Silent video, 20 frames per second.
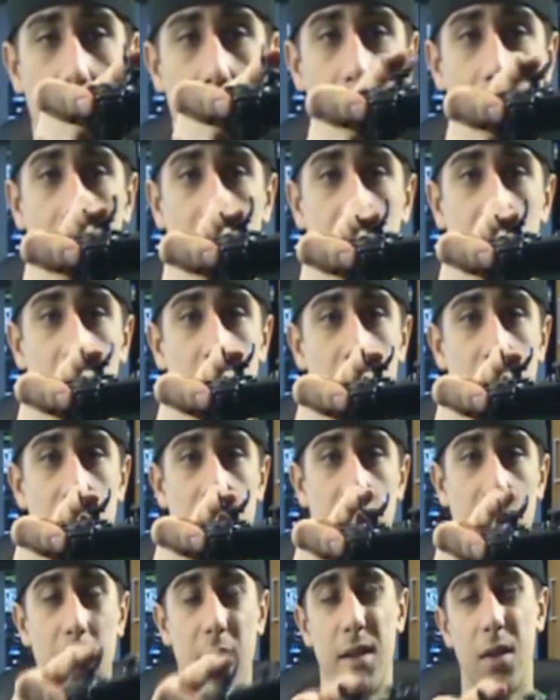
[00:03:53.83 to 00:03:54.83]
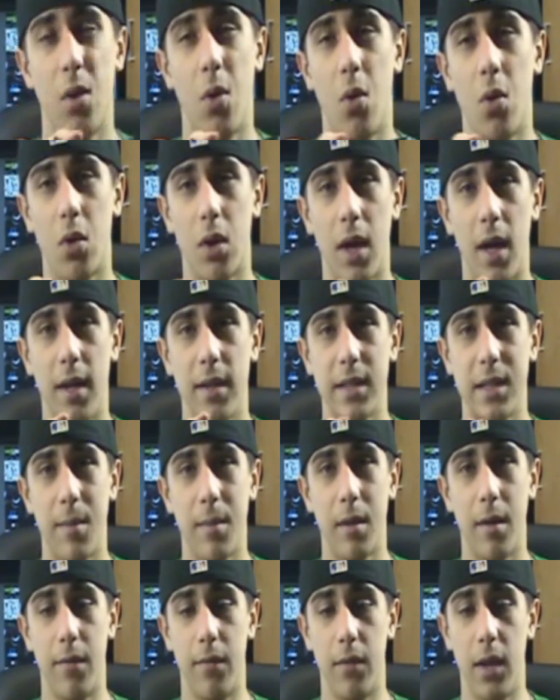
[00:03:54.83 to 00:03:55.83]
And it's a whole
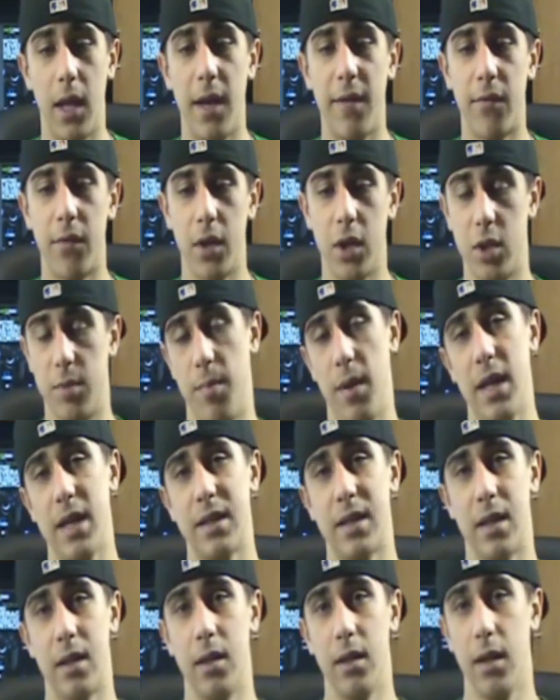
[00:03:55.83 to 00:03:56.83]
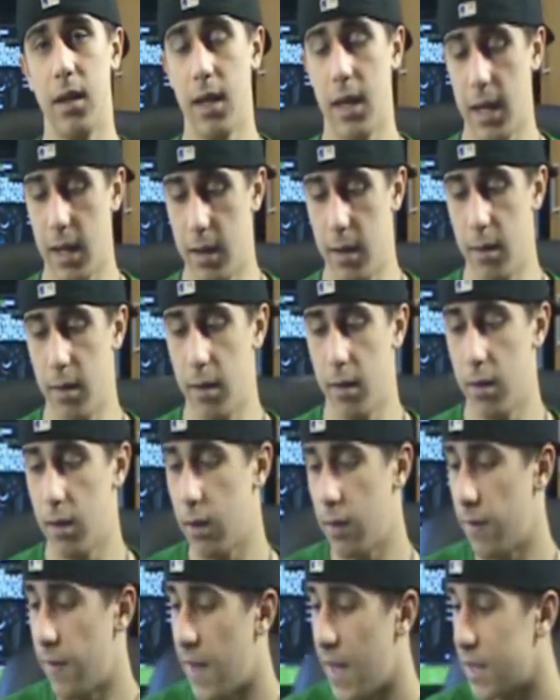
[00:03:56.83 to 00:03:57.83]
concept of leverage, basically, and
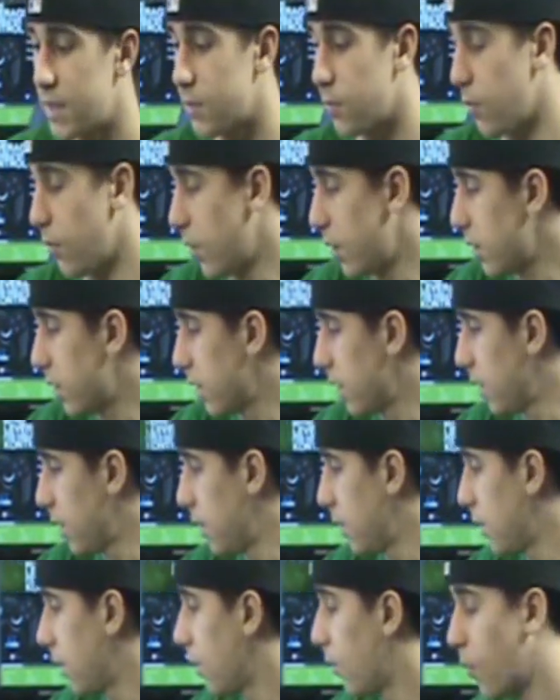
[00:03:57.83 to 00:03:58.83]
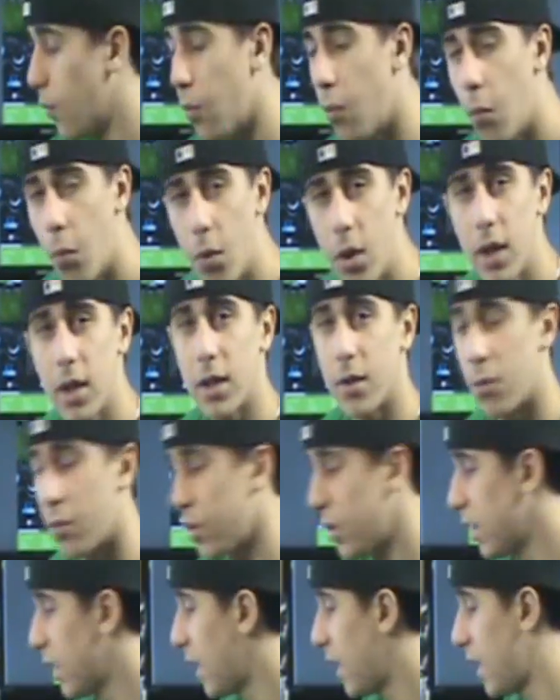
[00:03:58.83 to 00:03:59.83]
that's really
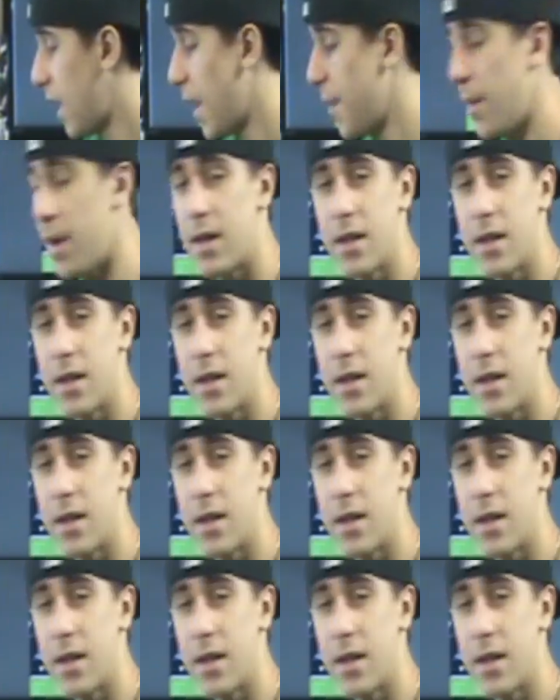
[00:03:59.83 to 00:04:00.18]
nice. I